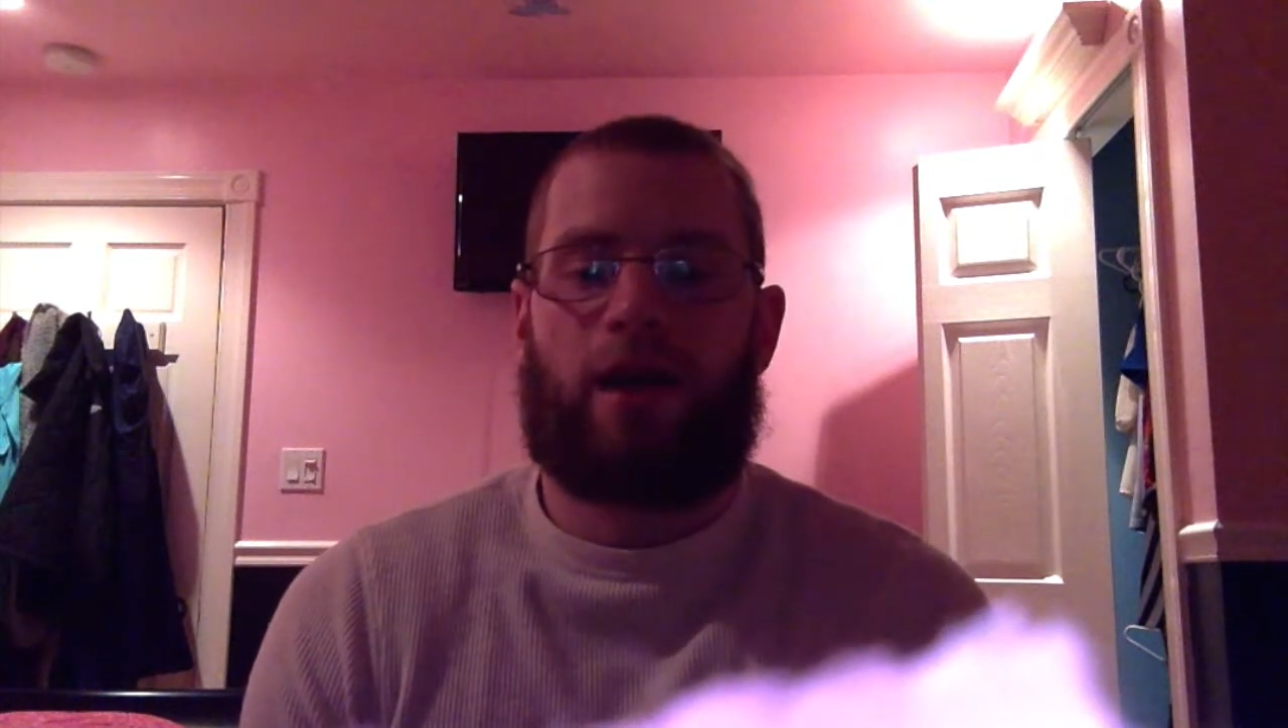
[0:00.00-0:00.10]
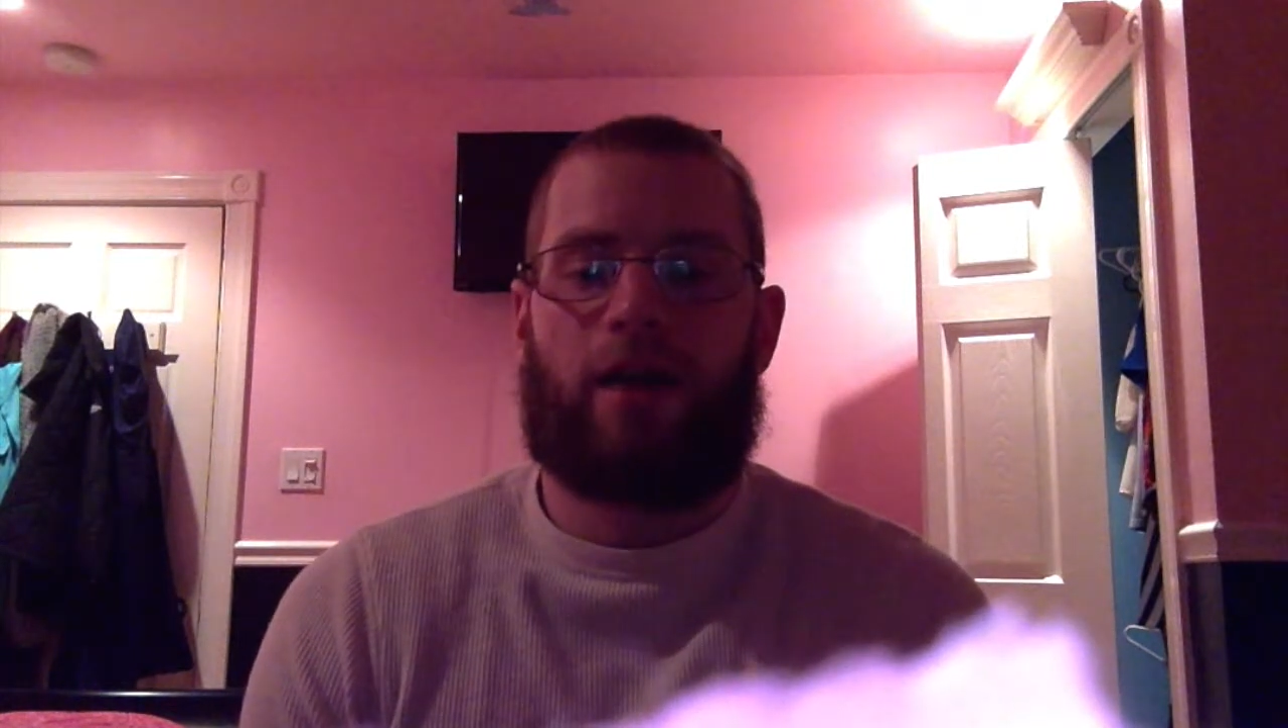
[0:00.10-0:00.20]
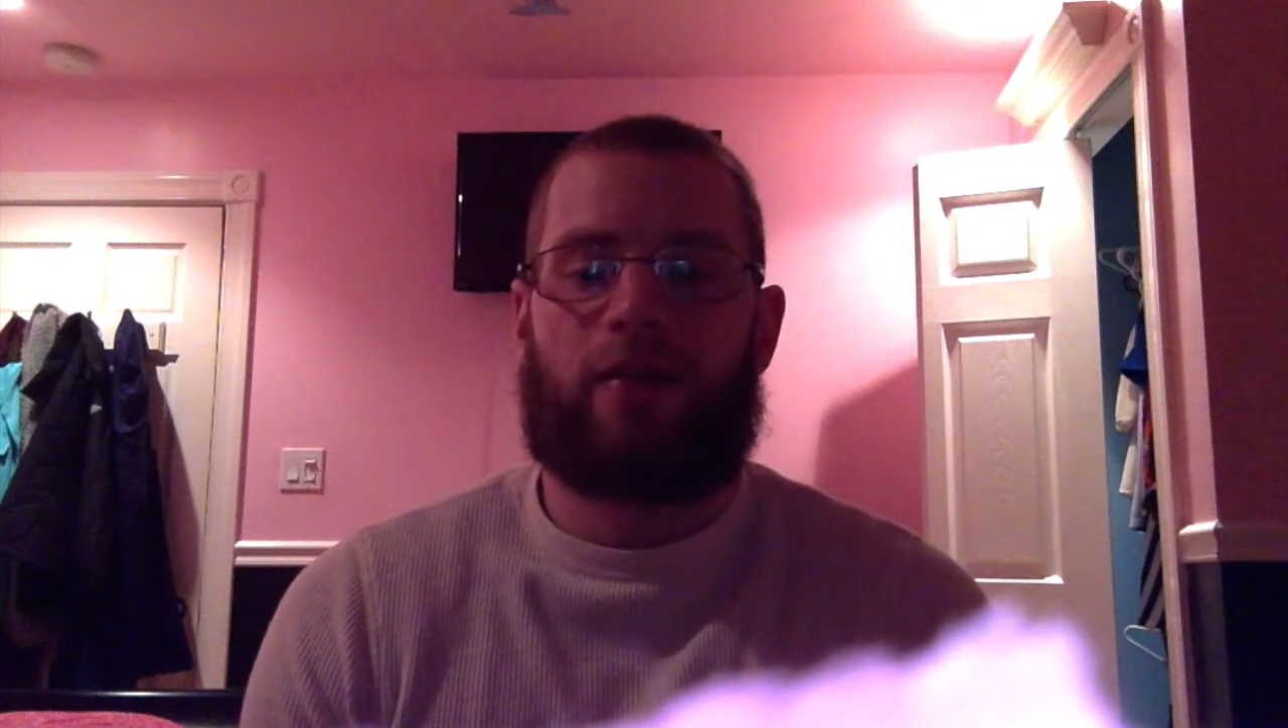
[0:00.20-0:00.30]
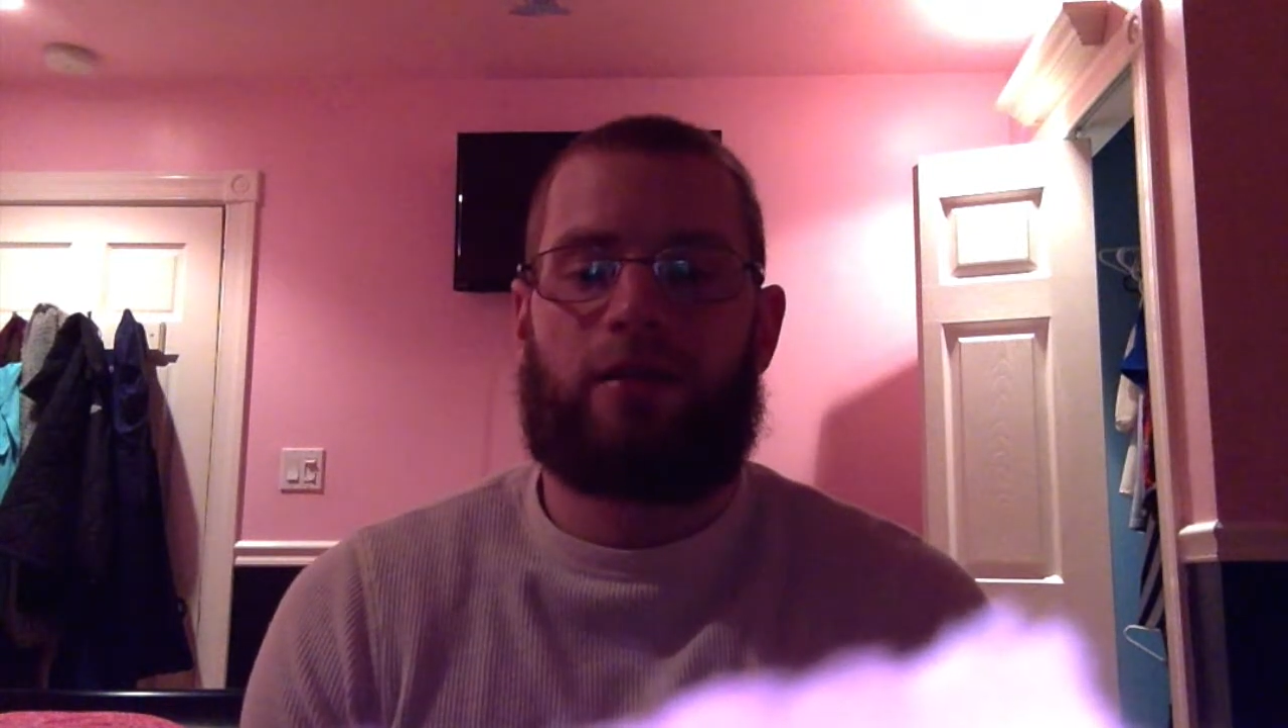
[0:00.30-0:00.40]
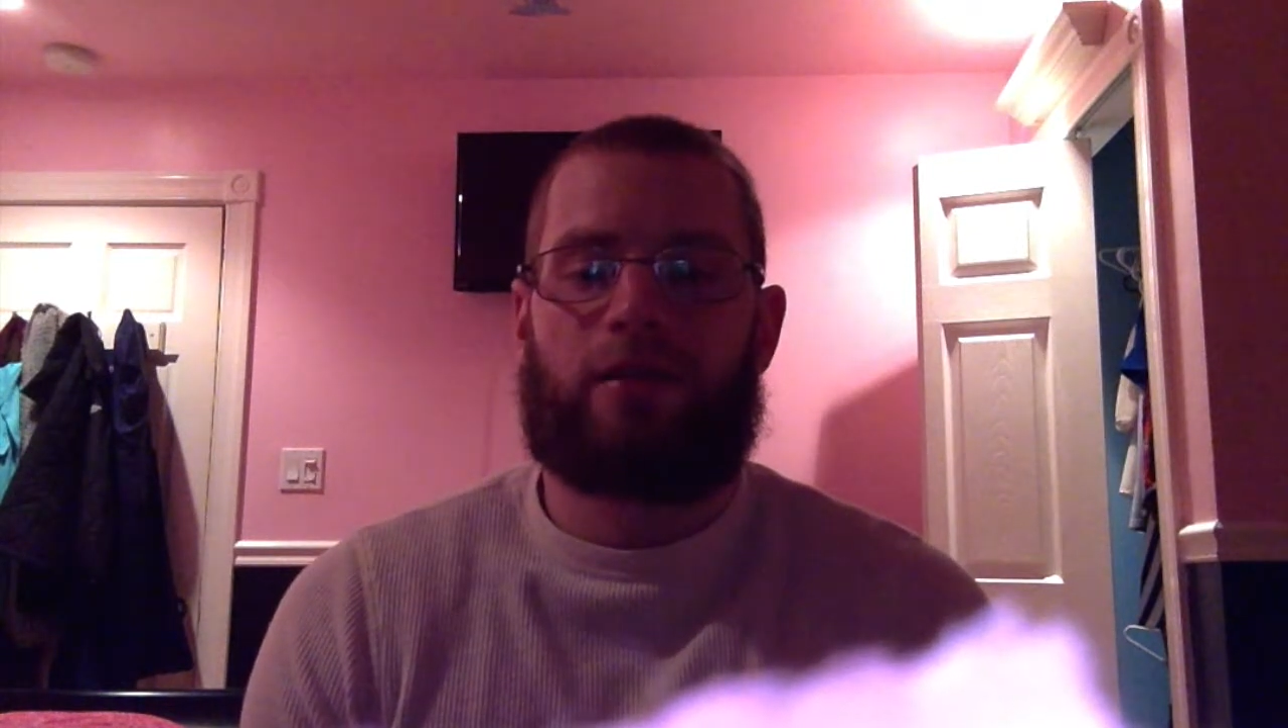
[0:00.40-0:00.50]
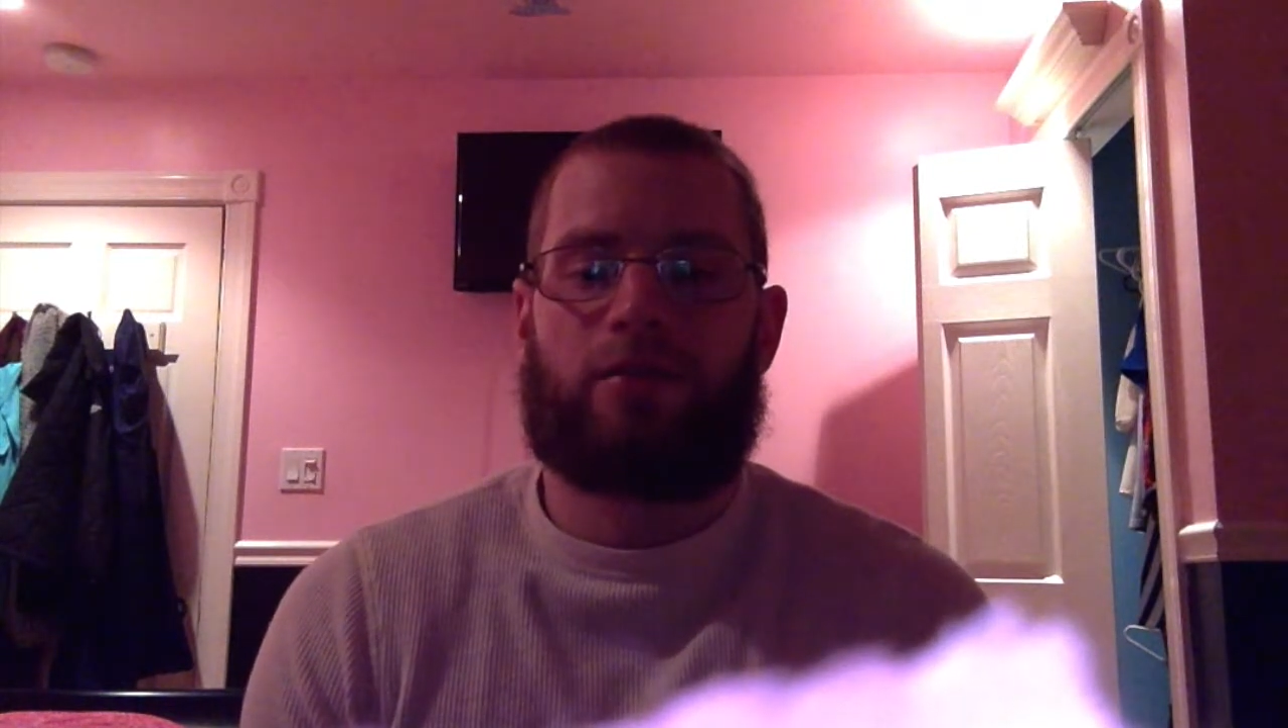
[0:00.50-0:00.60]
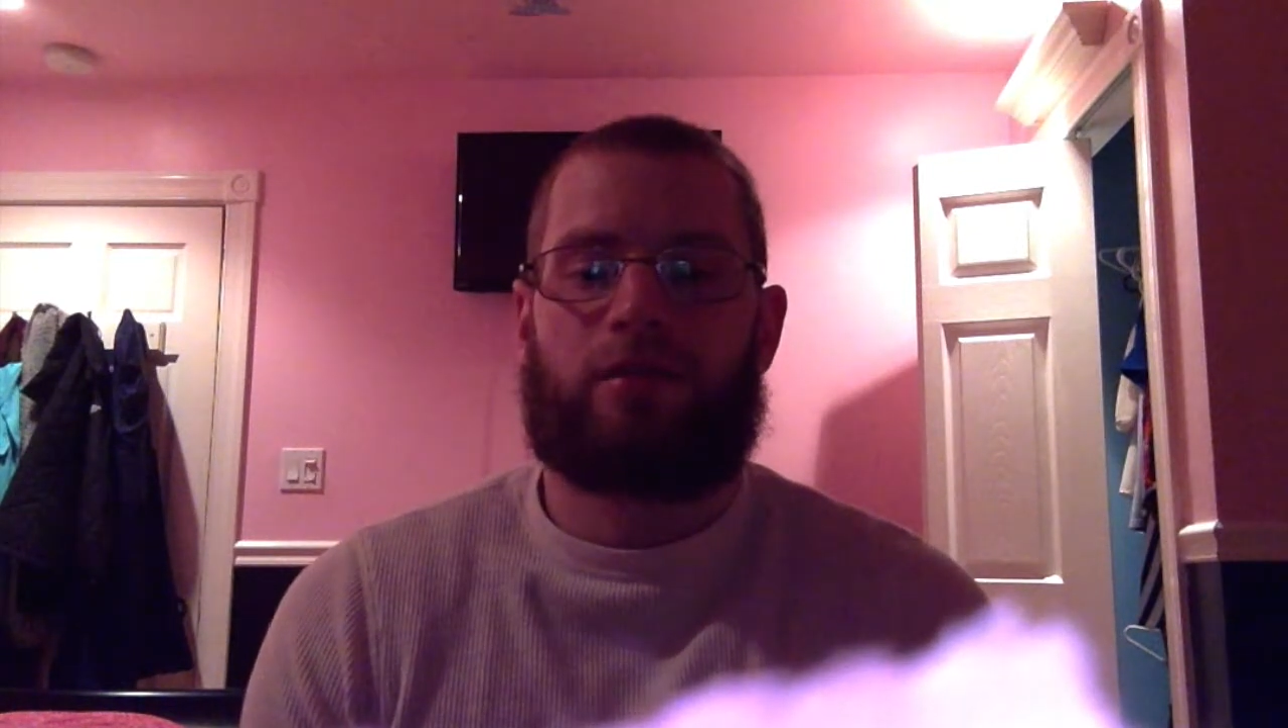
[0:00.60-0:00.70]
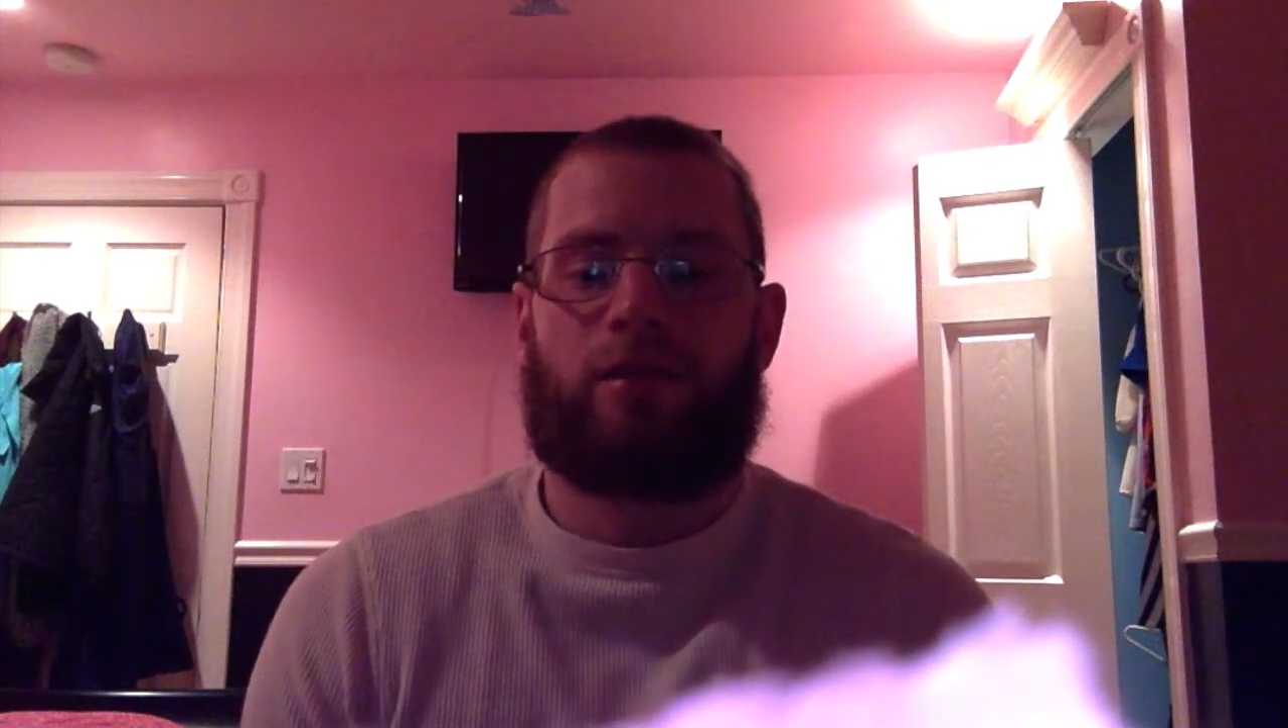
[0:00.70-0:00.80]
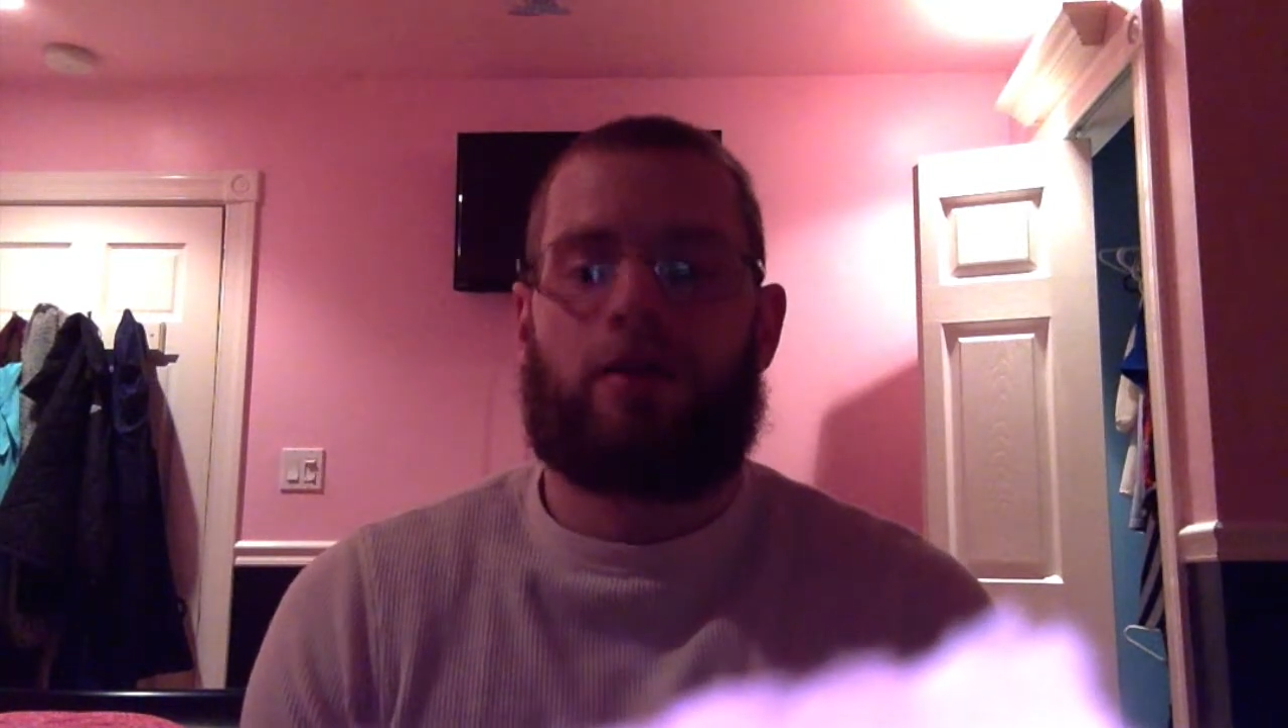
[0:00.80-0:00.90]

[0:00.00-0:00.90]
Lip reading: athletes,